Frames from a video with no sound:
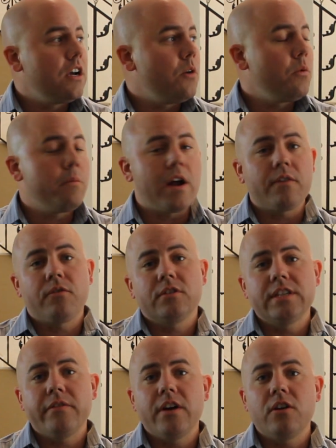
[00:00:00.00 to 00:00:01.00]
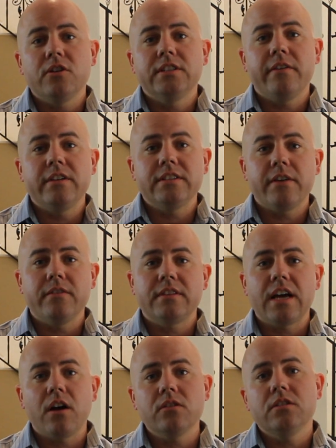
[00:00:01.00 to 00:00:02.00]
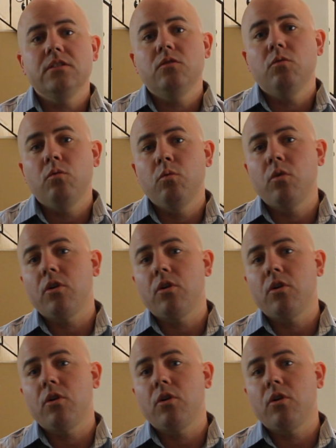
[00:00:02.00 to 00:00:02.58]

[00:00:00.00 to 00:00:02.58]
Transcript: We bought it for $777,000.